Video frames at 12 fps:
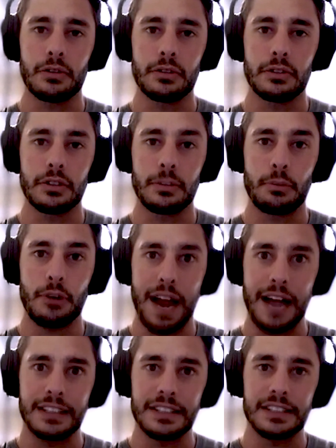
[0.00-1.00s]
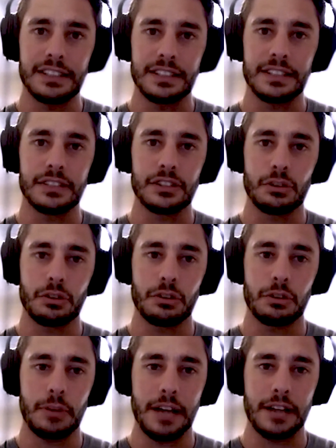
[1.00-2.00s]
the practice is, a quote
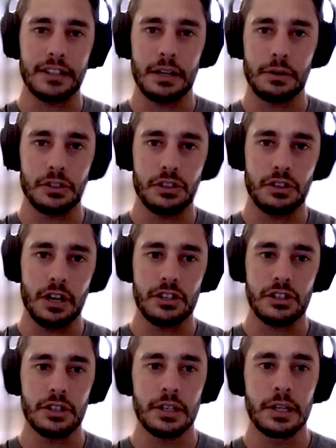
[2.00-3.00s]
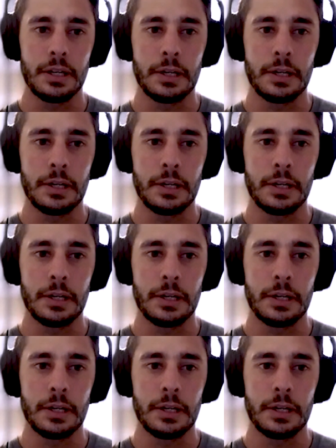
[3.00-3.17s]
unquote practice, how it's structured.